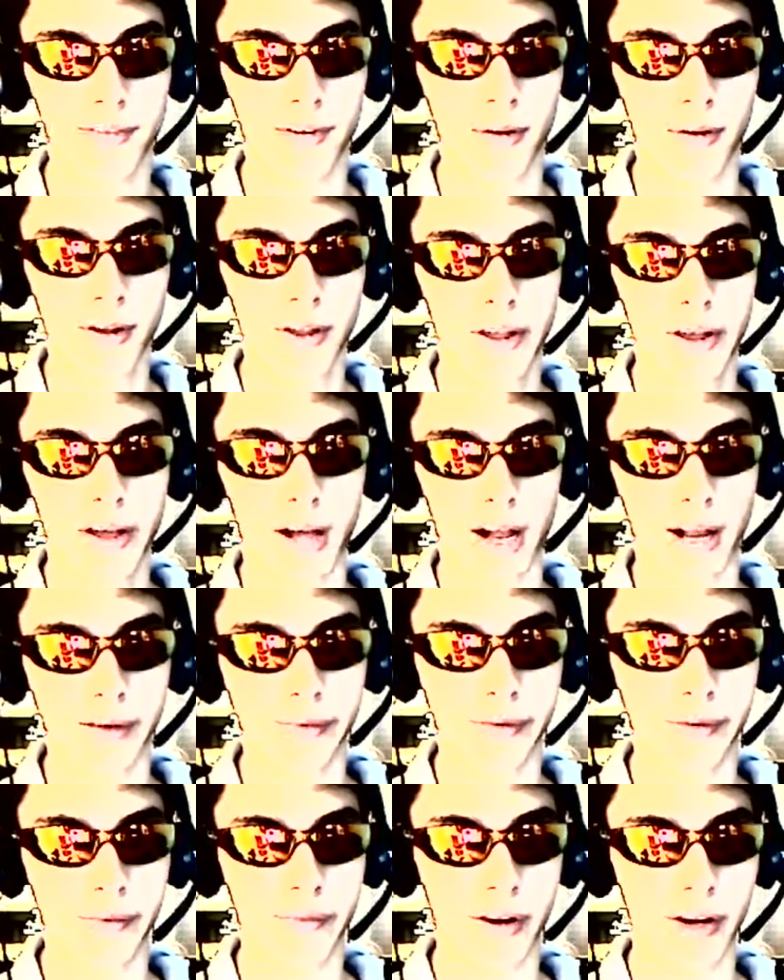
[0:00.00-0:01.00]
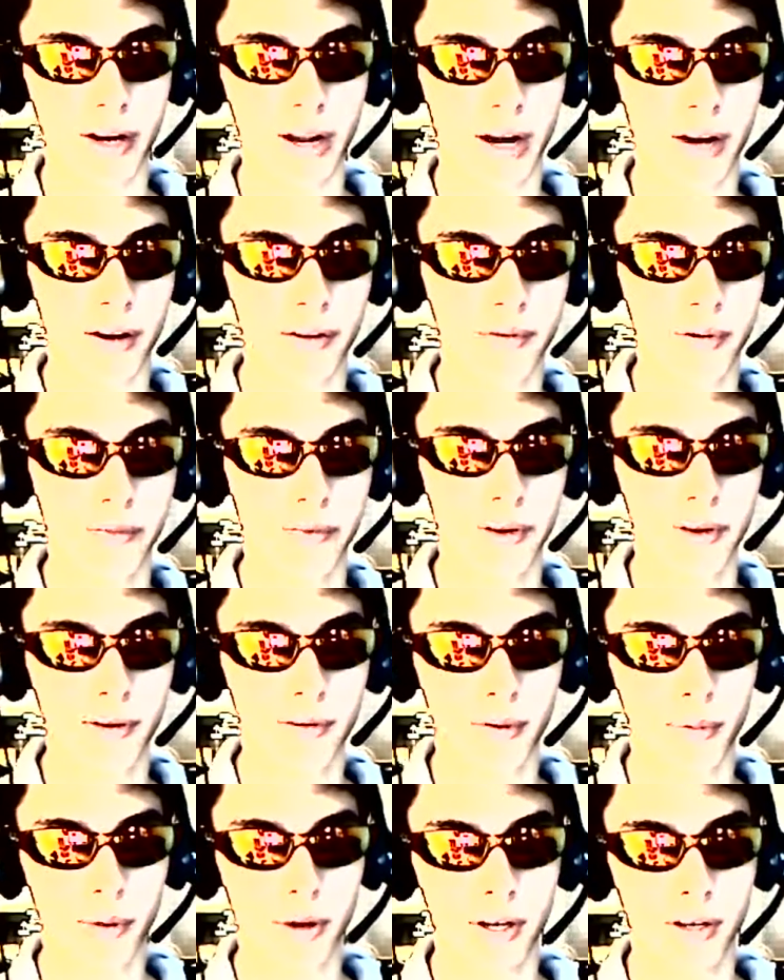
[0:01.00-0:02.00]
So I give you very honest
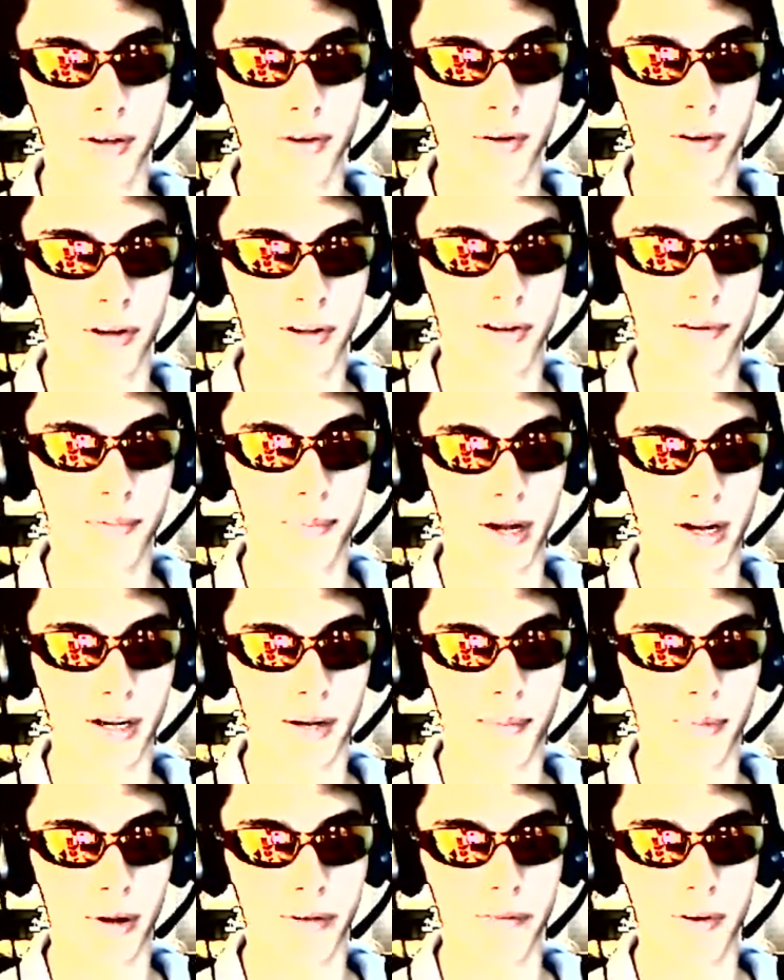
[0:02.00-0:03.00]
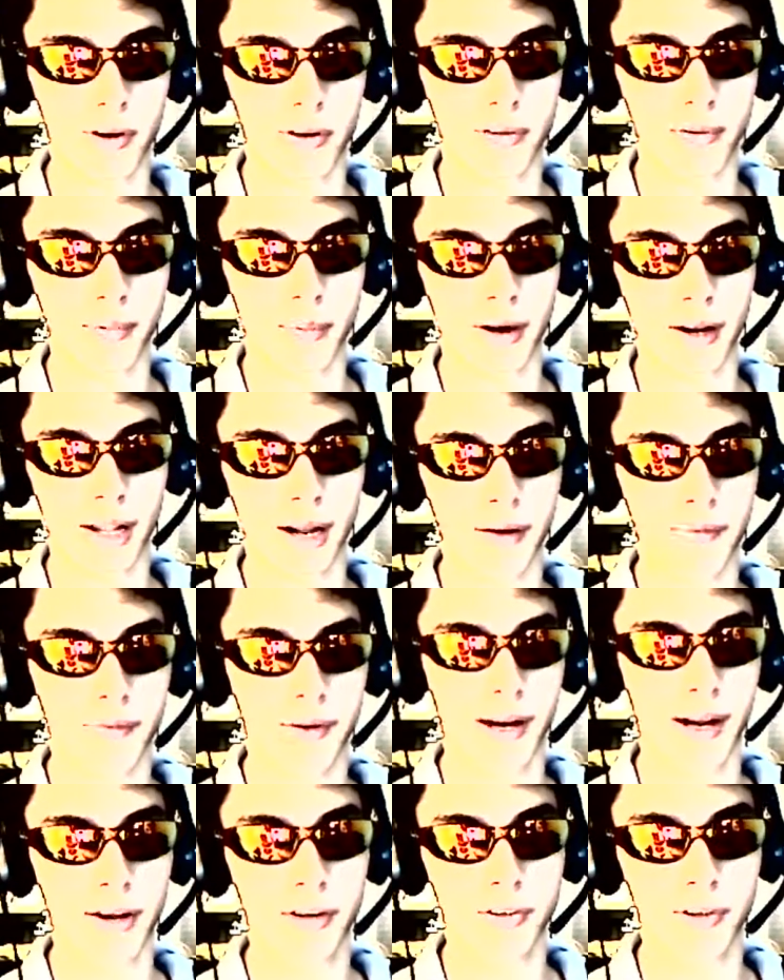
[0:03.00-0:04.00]
reviews on what you can expect in my videos of our live
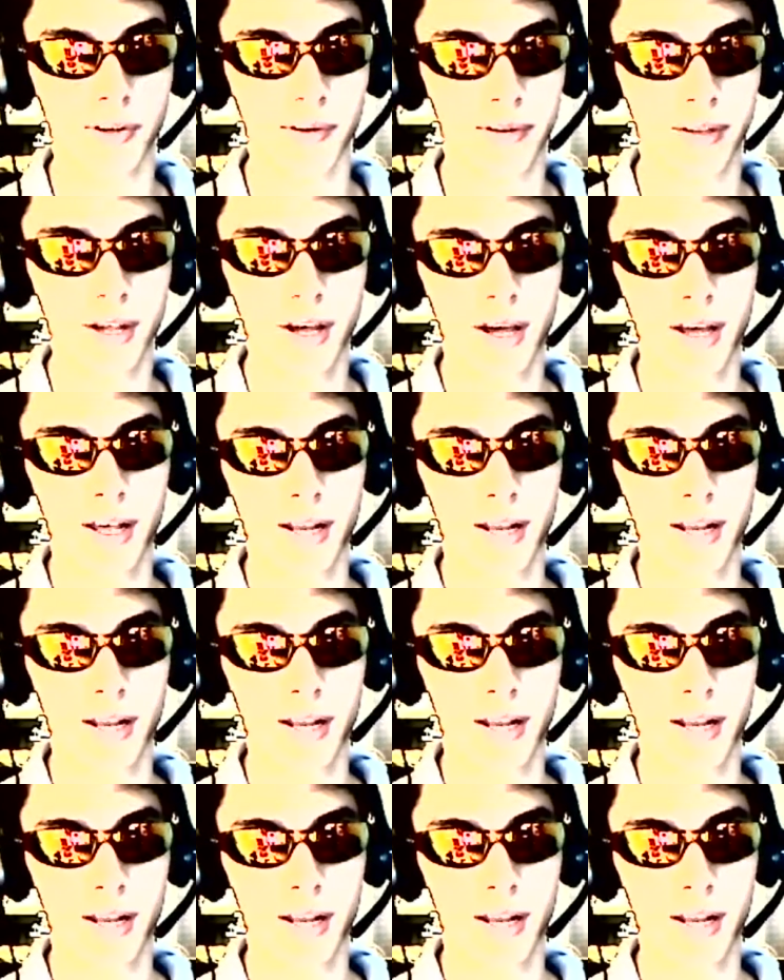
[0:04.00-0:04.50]
reactions.